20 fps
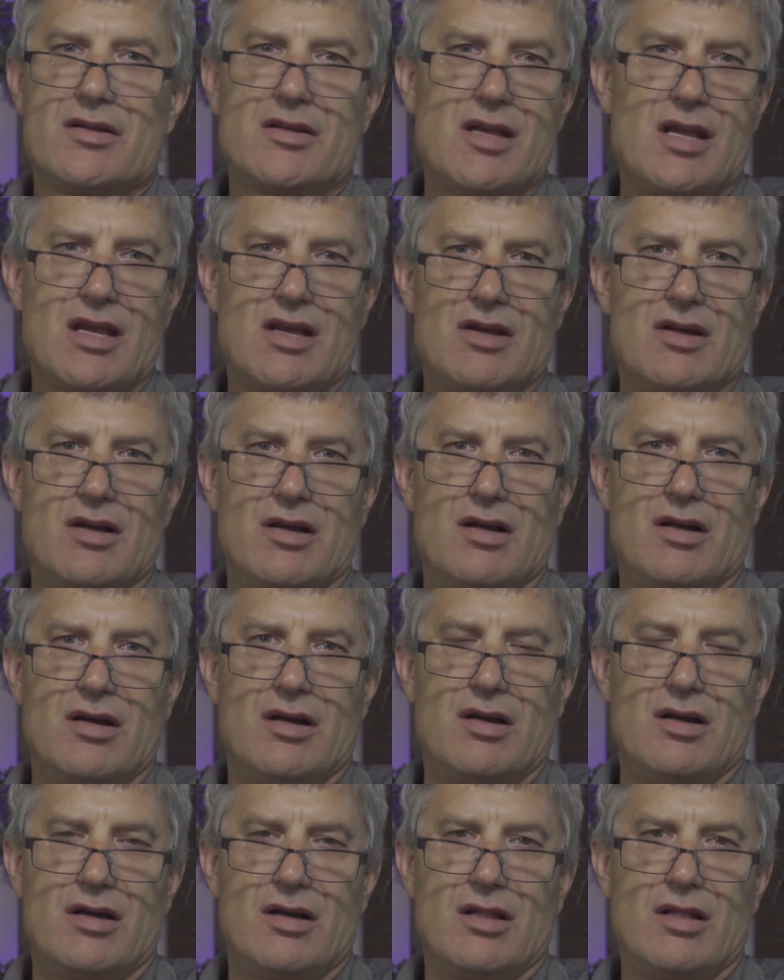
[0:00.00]
take
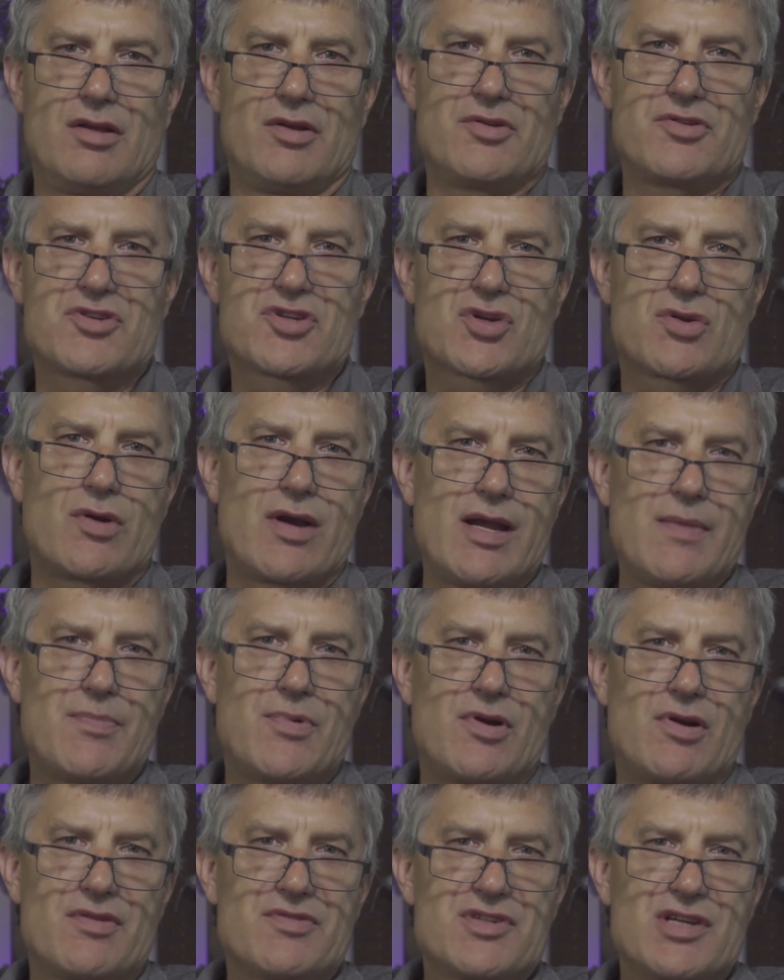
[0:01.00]
a little
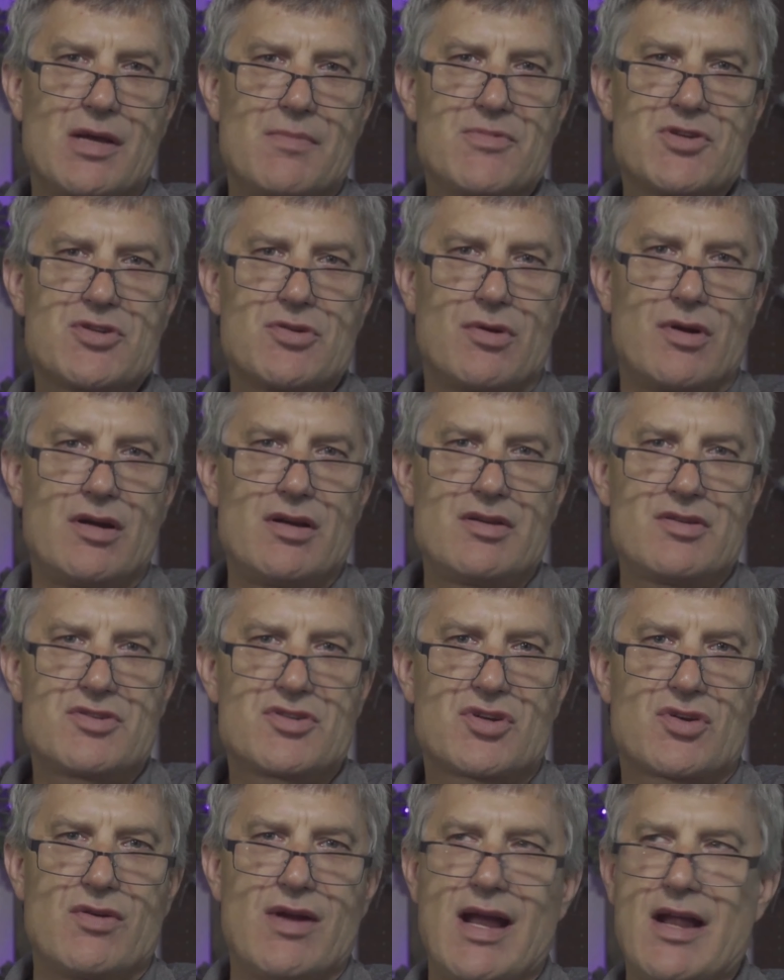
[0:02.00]
scraper of some sort,
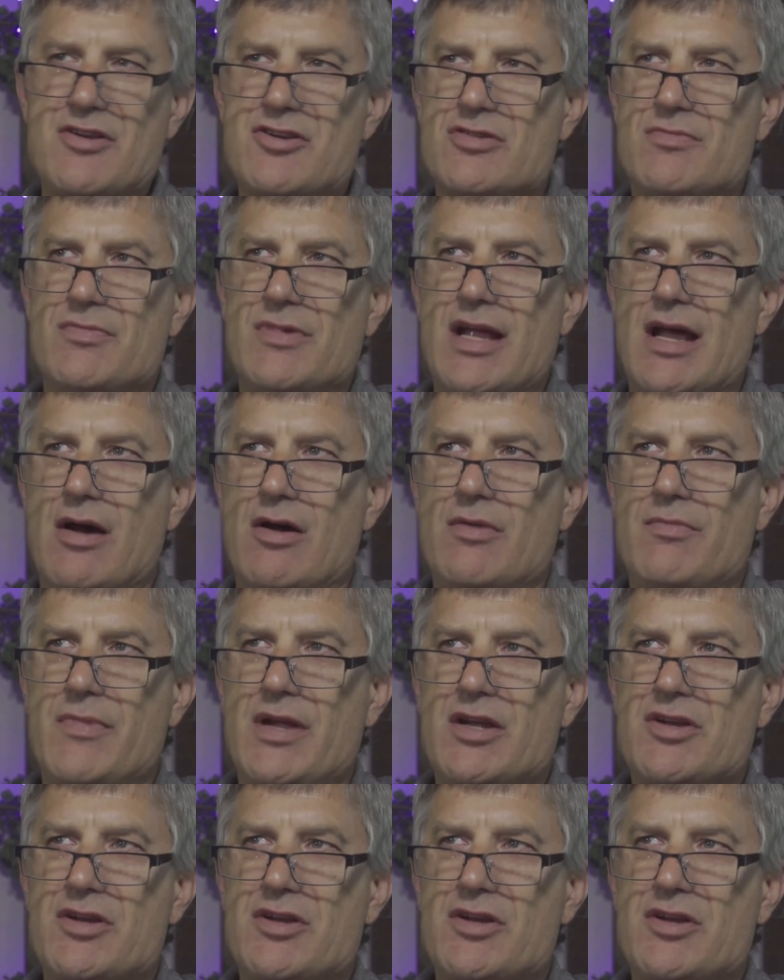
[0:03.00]
scratch them down, make